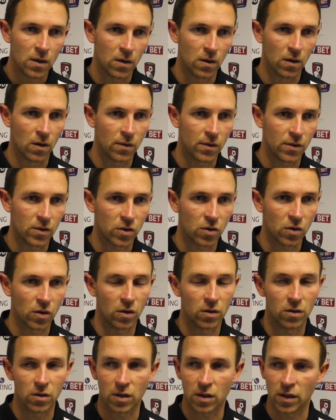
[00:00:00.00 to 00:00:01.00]
you know, we just got
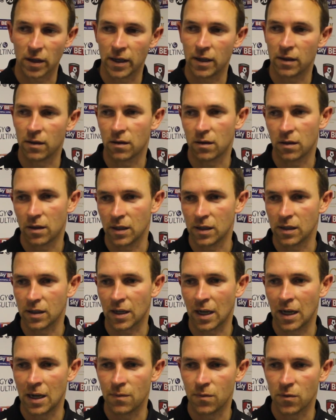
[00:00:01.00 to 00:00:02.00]
to look again each
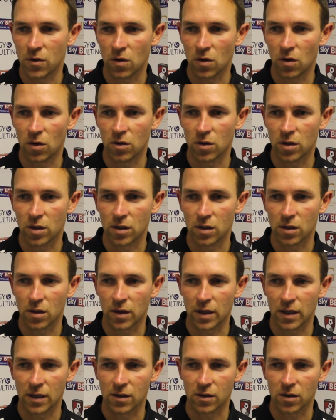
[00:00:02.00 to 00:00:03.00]
game. You've got to look at
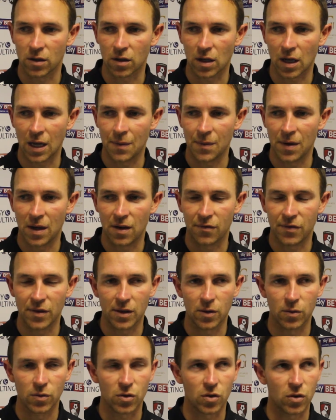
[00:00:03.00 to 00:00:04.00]
things that came out of
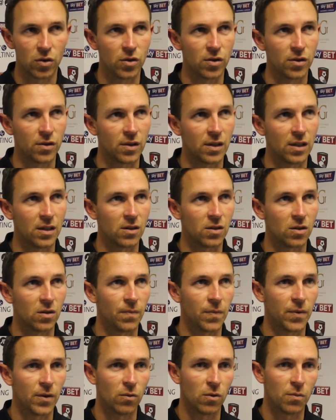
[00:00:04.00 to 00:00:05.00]
it that was good and things
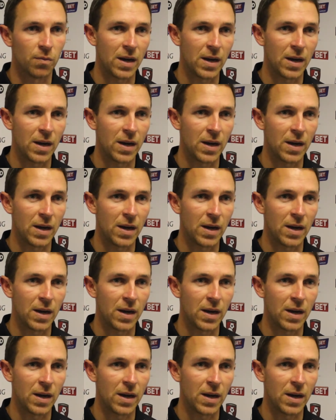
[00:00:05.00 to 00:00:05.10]
that were